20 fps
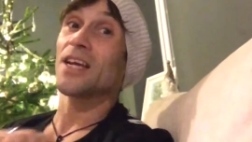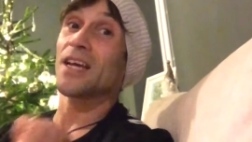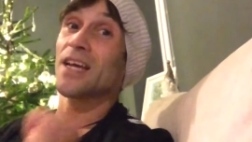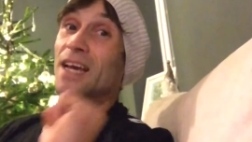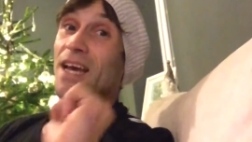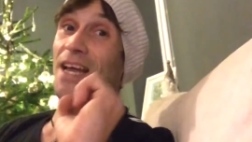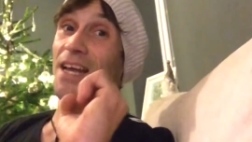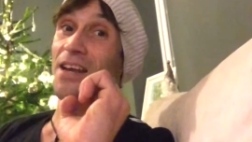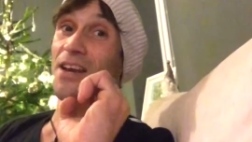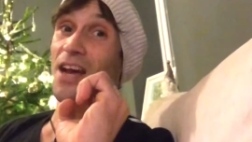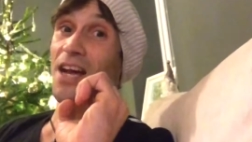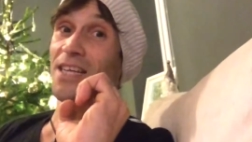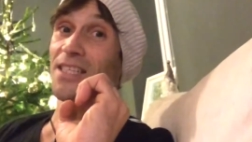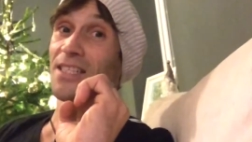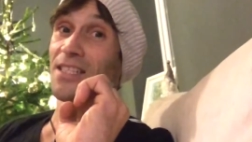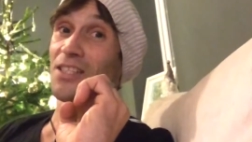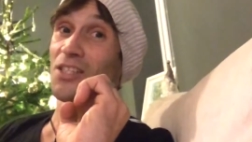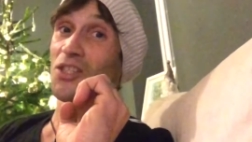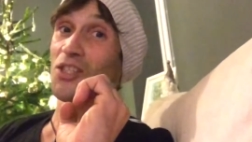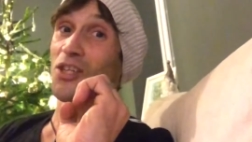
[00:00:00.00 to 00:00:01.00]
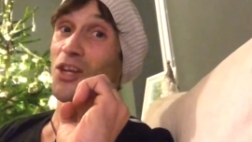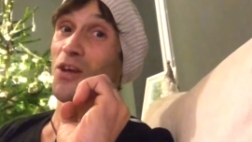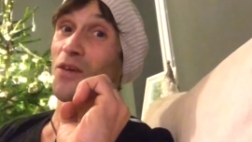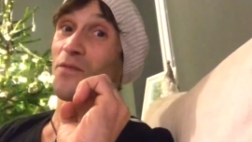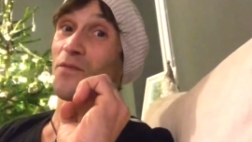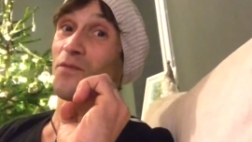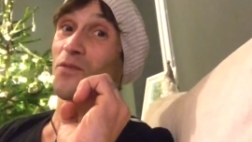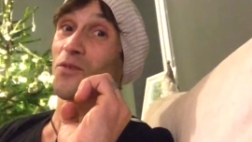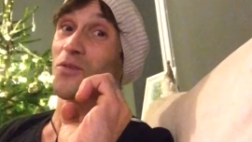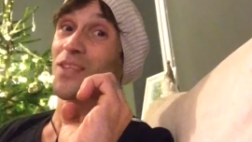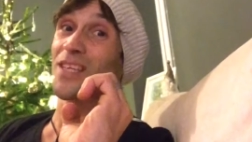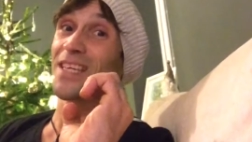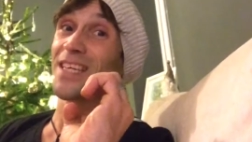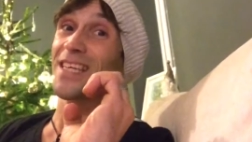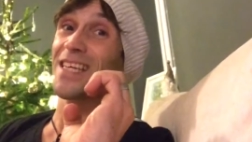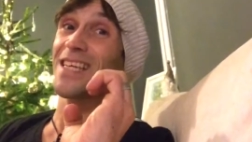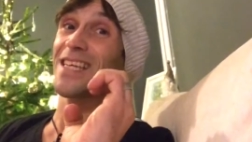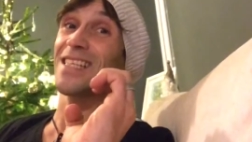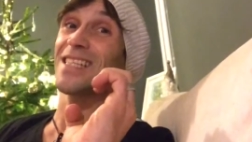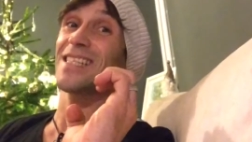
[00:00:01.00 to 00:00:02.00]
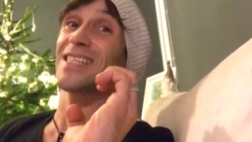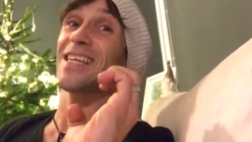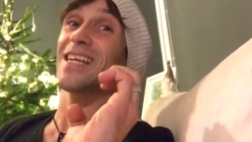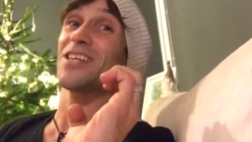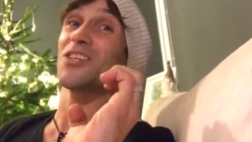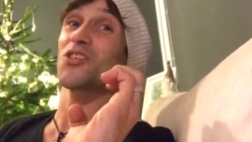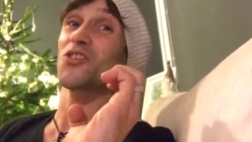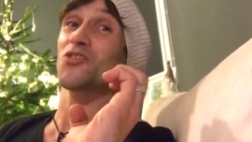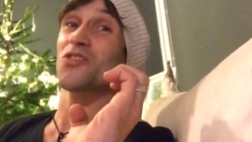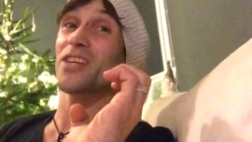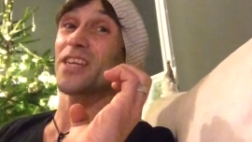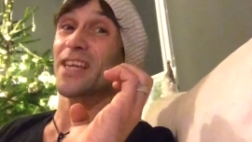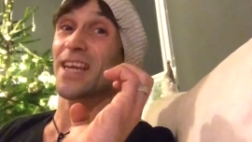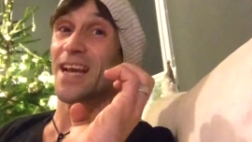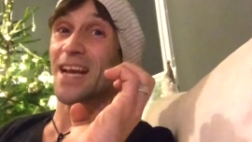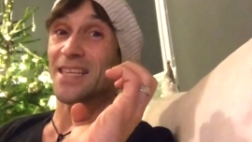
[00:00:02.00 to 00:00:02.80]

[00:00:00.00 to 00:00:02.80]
and nice and slow through the eccentric